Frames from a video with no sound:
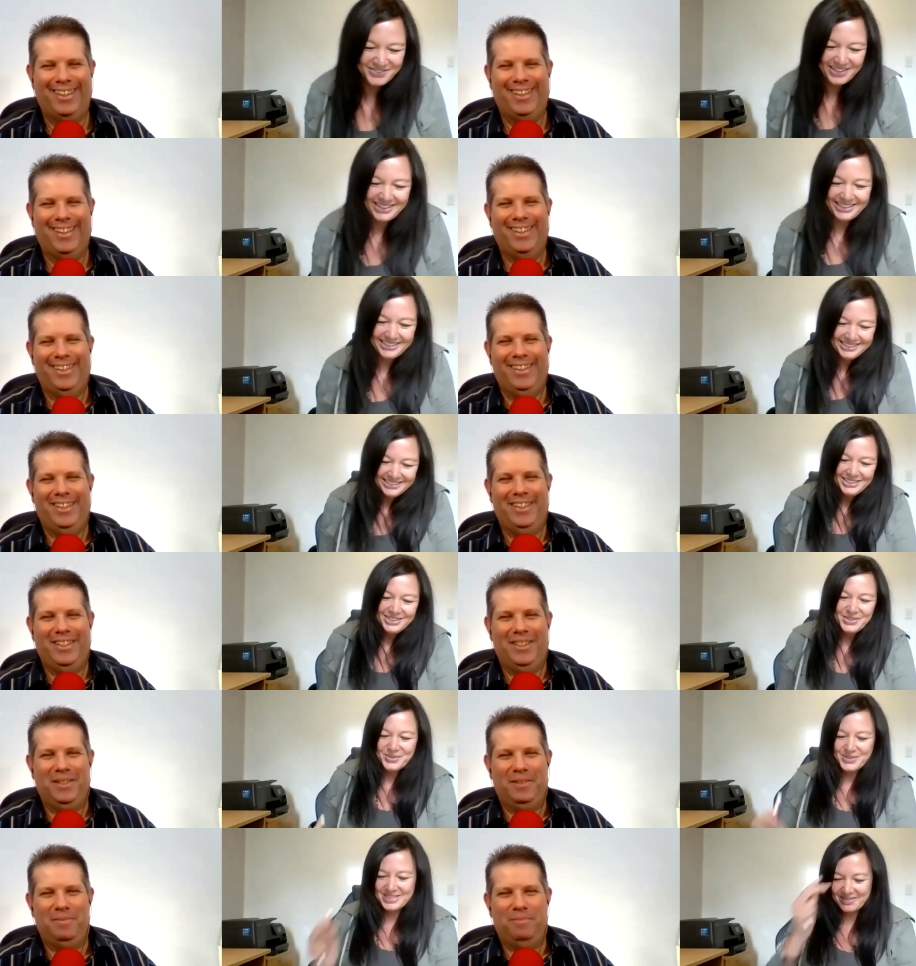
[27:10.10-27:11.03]
Speaker 1: funny.
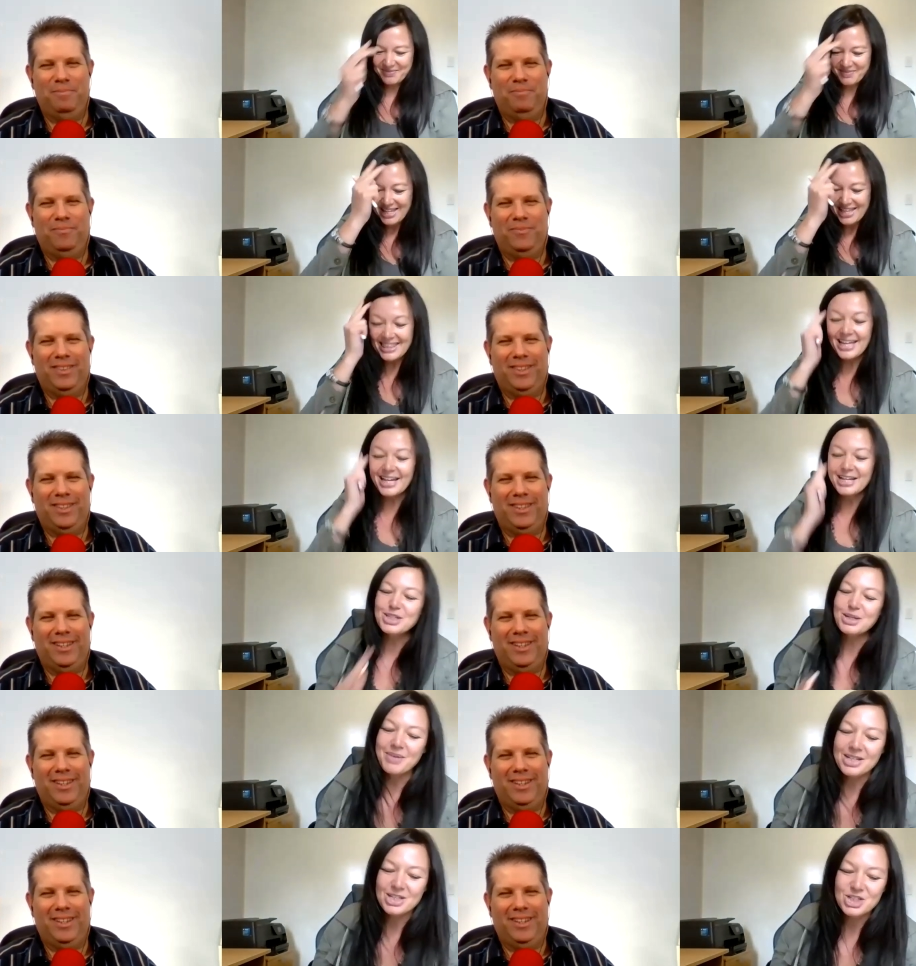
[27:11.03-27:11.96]
Awesome. Thanks so
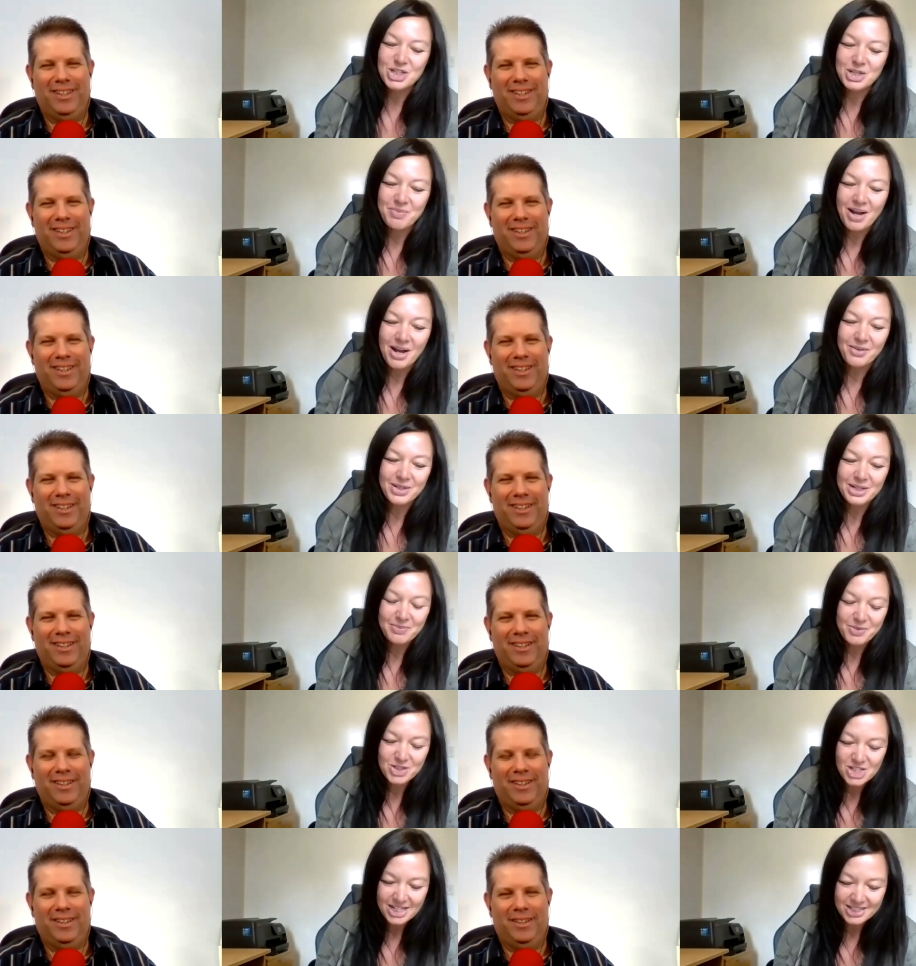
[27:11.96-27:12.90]
much, Jim. I really
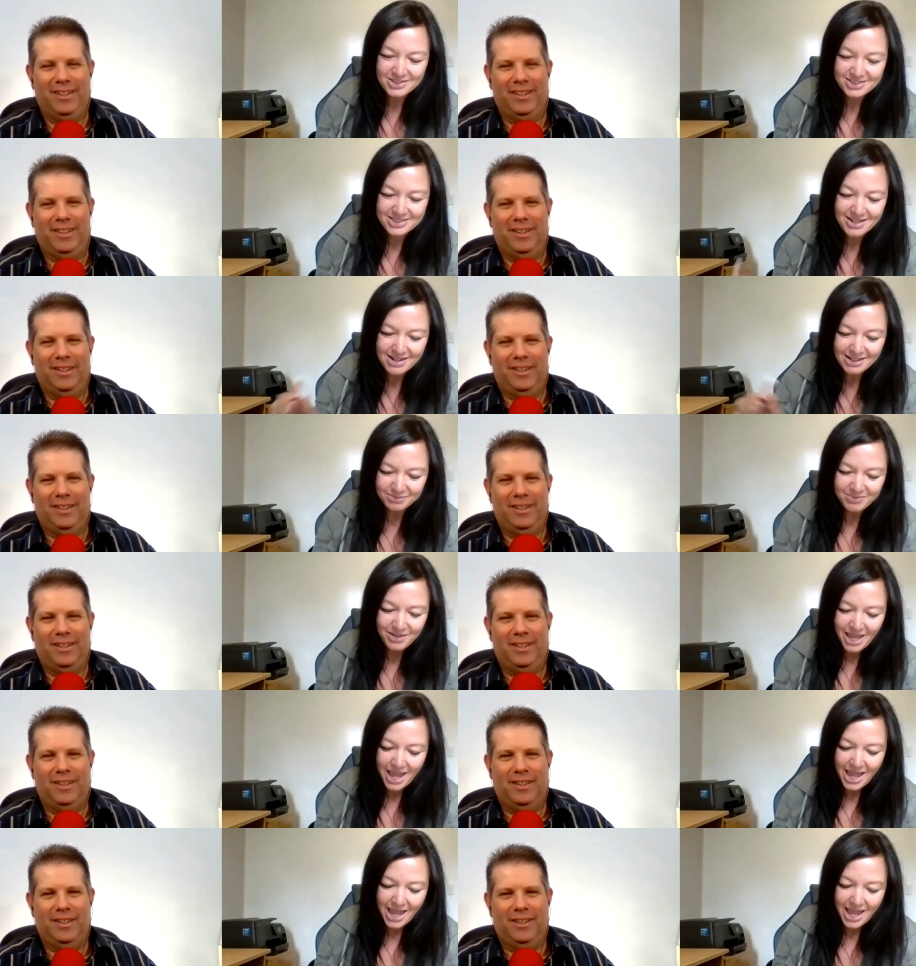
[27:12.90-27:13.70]
appreciate your time